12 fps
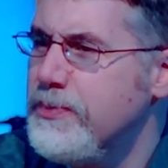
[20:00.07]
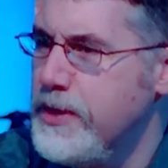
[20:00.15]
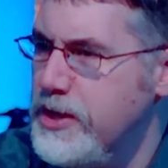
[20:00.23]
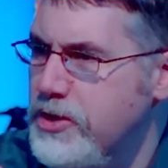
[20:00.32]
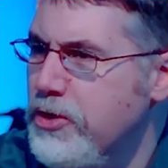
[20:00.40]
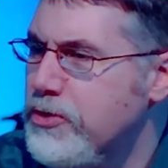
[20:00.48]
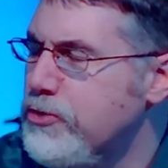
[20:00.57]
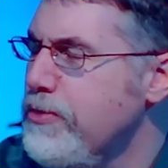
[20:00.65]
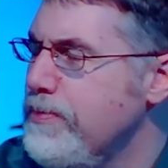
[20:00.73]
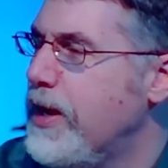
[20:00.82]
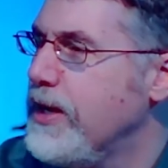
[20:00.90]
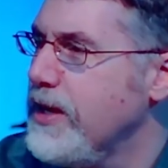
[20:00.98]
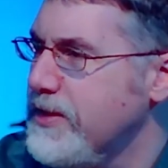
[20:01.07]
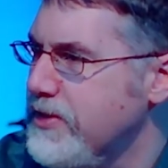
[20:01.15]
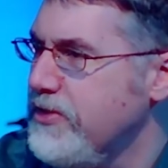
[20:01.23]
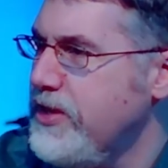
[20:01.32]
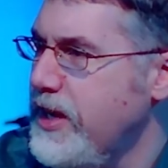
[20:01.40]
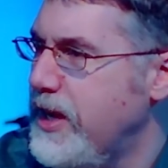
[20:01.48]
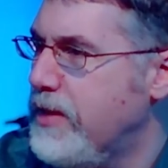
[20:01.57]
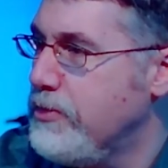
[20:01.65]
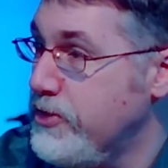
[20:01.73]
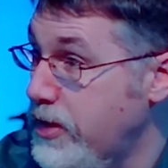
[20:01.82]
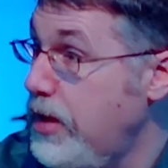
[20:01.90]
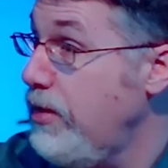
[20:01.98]
your group might like to see it. And we said,
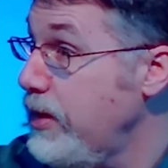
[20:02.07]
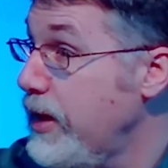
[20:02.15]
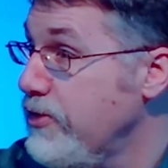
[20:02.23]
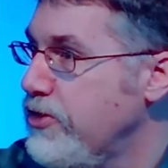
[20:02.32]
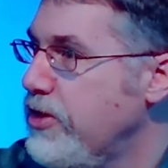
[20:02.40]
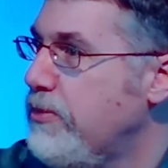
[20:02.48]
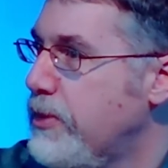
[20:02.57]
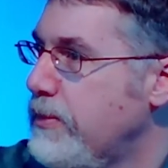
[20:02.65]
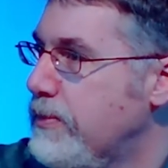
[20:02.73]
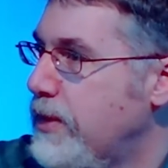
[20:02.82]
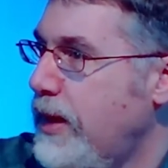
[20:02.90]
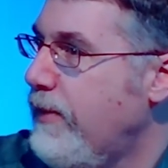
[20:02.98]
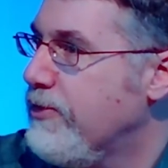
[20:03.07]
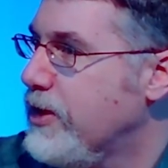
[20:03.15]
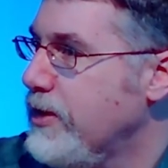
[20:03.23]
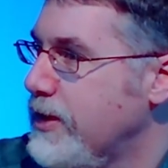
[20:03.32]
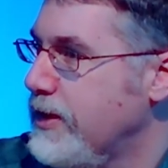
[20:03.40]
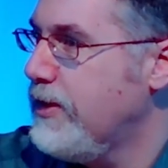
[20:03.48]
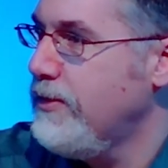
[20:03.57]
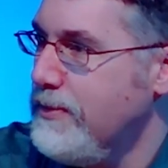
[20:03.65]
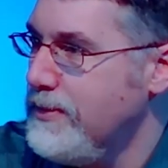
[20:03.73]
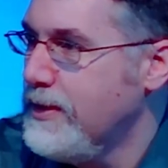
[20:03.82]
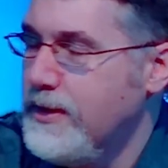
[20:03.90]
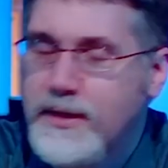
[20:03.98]
oh, yeah, sure, we'll have a look, you know.
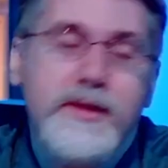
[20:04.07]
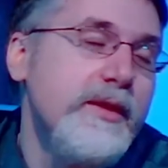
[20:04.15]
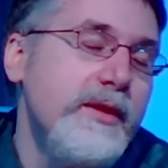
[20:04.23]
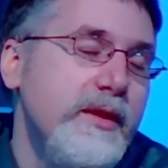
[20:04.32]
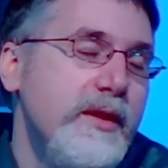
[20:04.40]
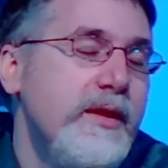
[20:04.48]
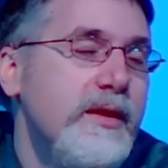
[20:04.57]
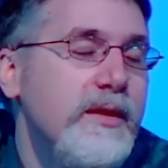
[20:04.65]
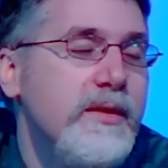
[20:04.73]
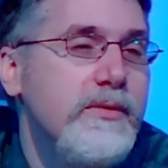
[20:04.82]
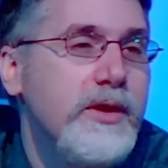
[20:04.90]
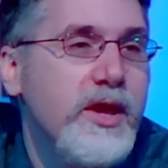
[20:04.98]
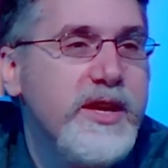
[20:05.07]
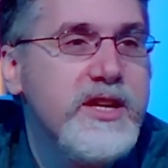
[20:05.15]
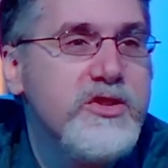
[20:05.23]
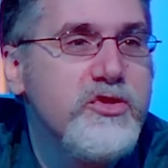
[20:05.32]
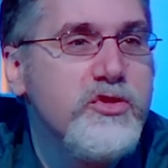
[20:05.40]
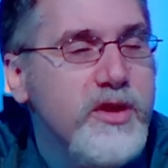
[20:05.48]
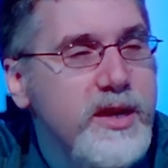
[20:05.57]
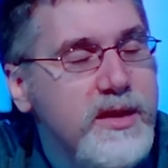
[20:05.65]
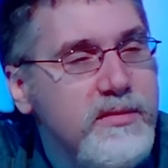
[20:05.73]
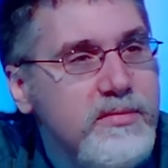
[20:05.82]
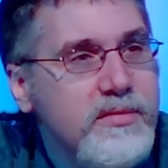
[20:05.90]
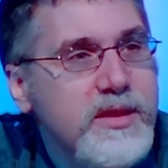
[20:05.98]
We like history and
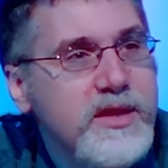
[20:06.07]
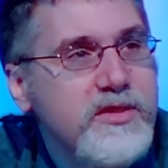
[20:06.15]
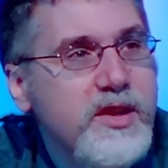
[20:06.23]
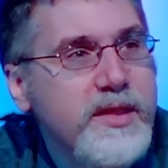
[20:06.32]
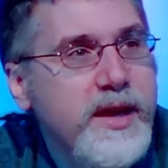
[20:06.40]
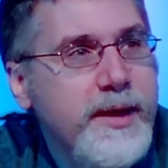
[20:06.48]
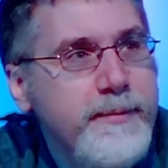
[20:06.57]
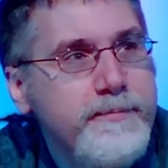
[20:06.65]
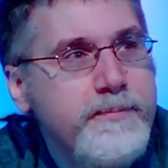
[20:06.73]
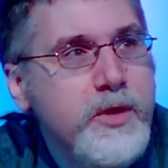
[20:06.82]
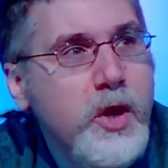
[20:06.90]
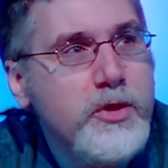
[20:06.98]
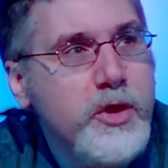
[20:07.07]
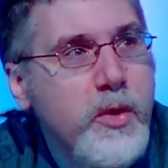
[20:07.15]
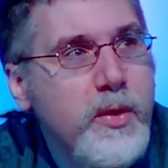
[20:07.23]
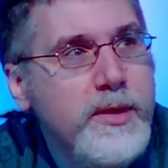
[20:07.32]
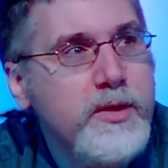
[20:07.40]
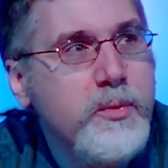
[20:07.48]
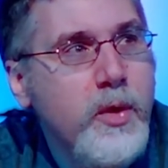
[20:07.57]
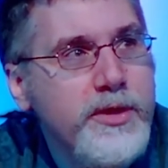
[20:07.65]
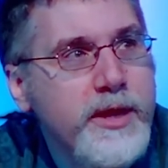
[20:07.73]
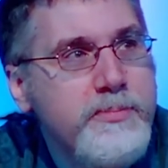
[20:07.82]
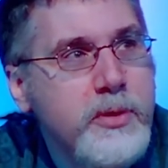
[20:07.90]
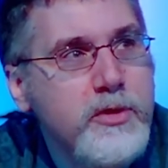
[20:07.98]
things like that, not knowing that what they
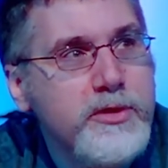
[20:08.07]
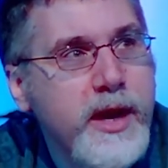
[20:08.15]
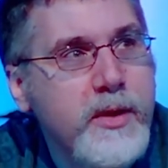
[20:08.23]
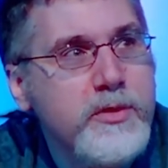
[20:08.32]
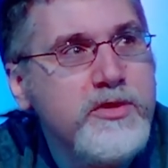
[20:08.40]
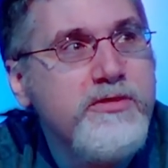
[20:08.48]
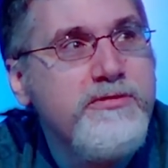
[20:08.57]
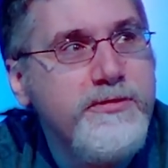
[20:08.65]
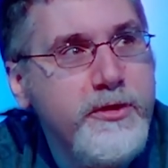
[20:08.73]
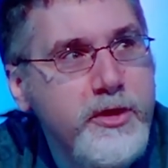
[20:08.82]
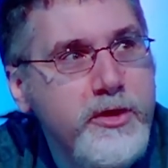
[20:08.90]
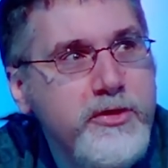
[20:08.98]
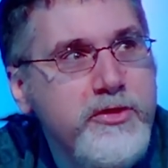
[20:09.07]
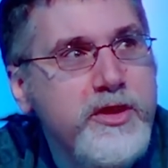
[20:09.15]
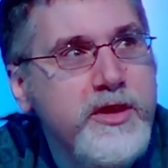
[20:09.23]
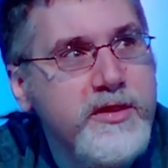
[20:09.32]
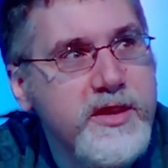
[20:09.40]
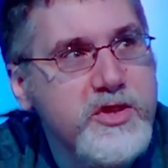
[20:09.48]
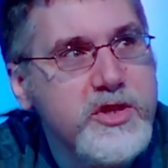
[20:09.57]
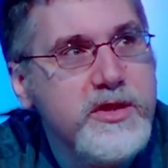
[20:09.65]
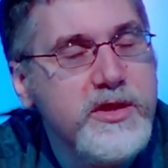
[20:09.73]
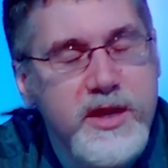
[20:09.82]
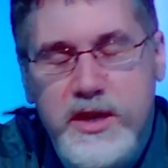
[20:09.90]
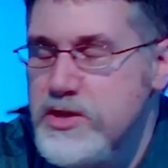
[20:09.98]
pulled out was a first edition
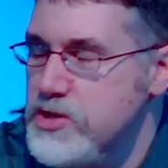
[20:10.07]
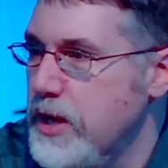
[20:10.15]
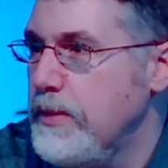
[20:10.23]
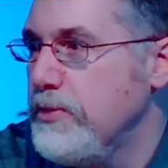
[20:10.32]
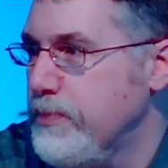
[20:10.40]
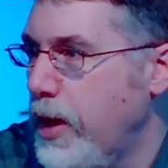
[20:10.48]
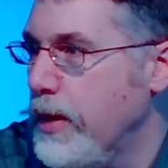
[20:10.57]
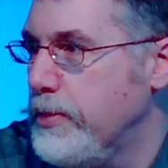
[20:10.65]
King James Bible